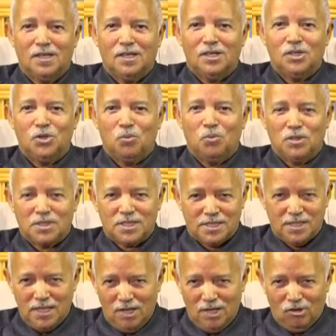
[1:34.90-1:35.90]
You will
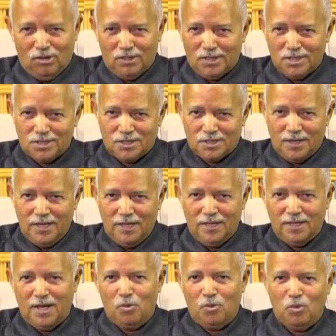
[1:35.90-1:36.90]
see on the
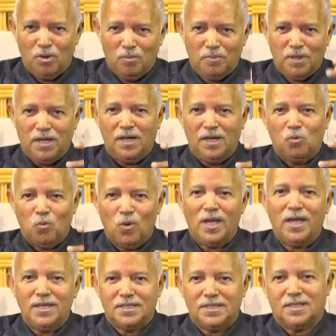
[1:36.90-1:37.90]
screen there will be
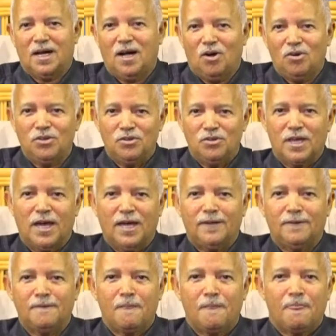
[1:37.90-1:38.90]
ways how you
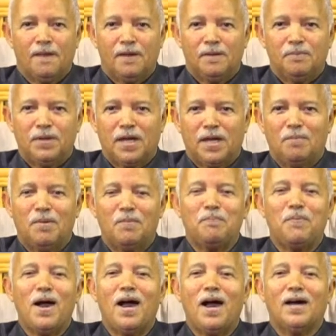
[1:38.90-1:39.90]
can become a
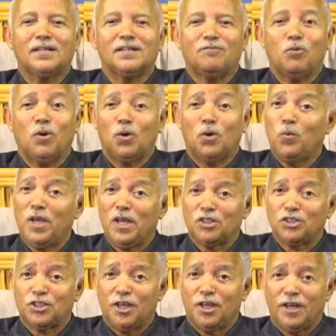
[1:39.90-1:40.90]
part of what we are
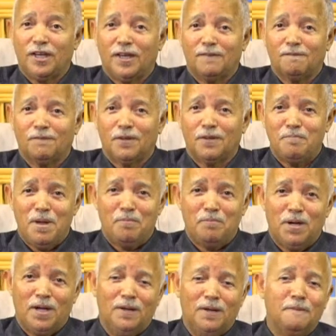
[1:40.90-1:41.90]
sharing.
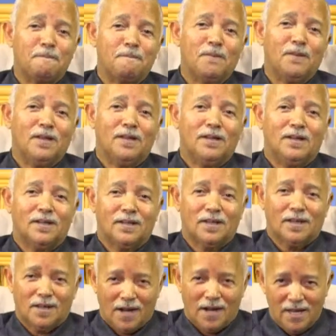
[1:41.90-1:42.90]
Remember, under
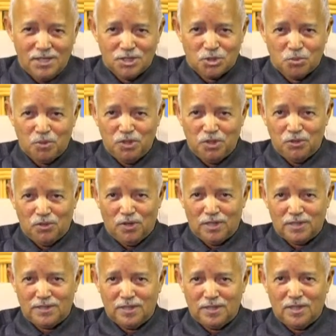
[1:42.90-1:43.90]
grace, we do
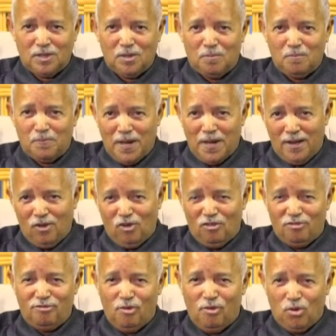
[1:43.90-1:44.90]
not compel or
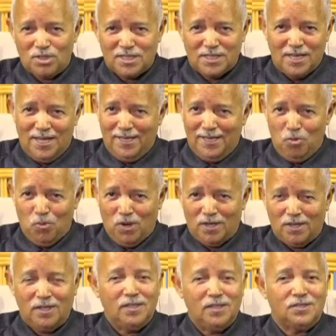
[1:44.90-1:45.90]
force
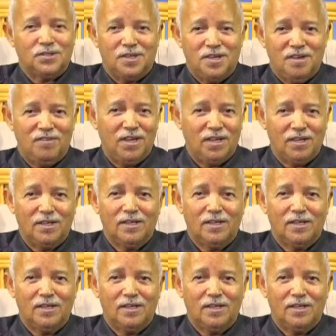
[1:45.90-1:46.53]
anyone into giving